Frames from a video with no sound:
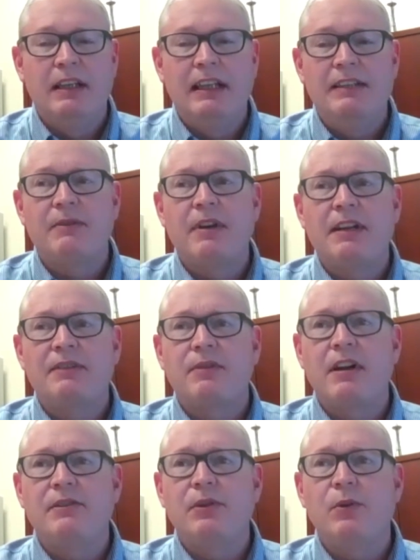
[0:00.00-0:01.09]
he's a
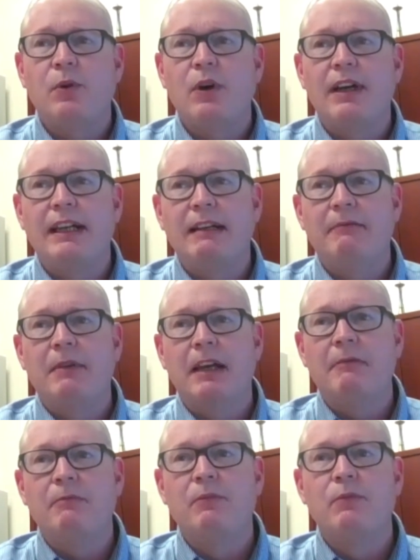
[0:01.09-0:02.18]
restaurateur, and he,
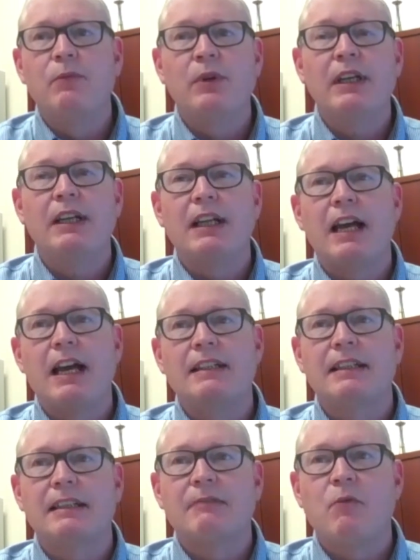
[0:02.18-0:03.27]
he
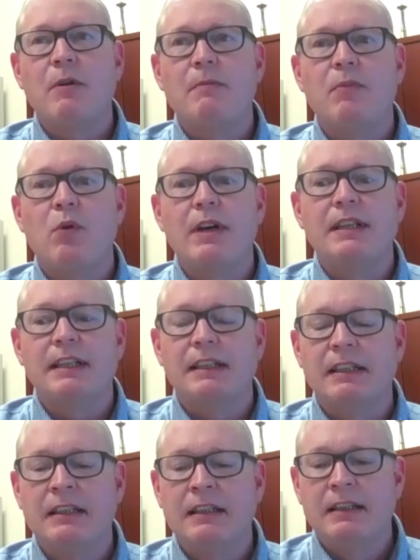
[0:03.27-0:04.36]
realized at one point that
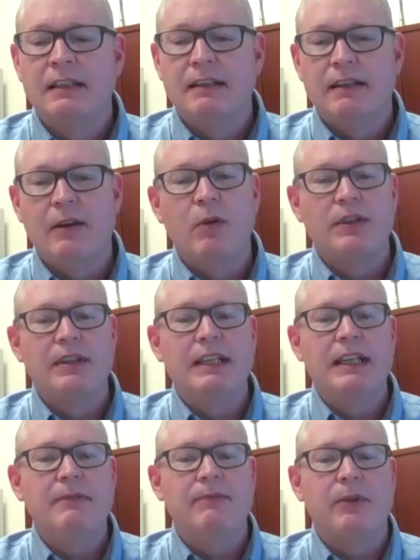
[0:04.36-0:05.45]
there was a
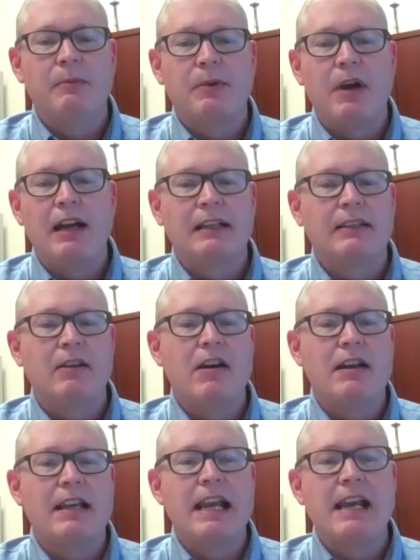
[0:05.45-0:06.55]
need for product on
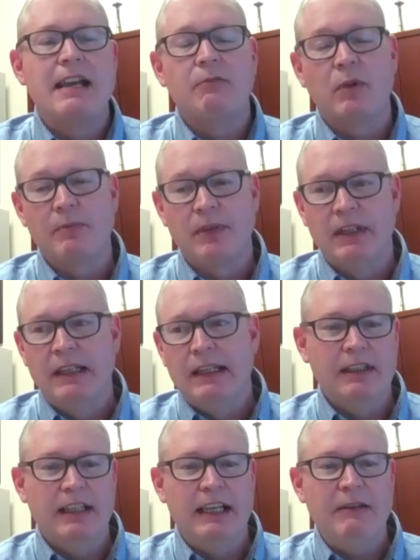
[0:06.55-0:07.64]
hand. Where
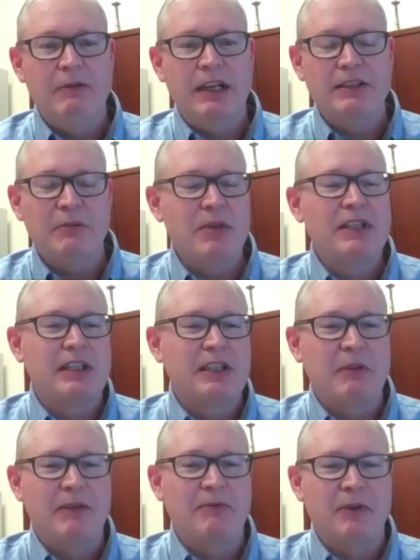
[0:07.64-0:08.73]
he he's a
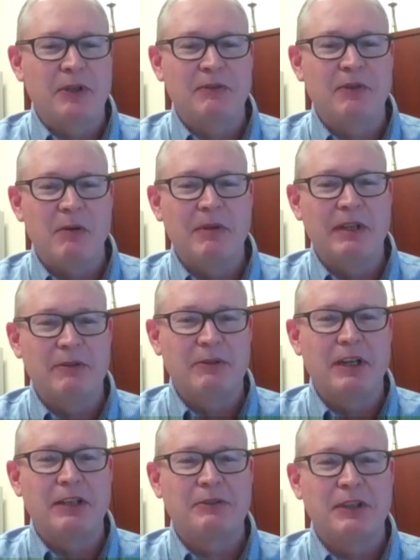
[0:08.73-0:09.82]
businessman, first of all, but he was a
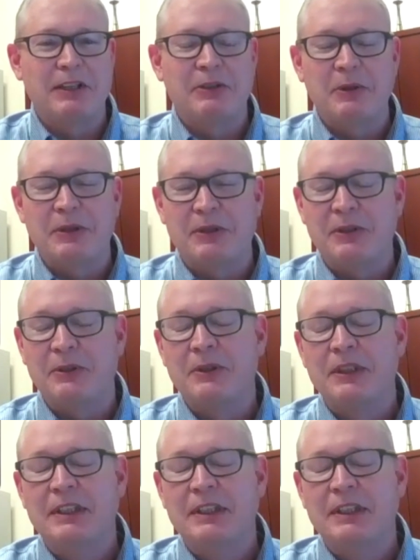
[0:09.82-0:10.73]
restaurateur too.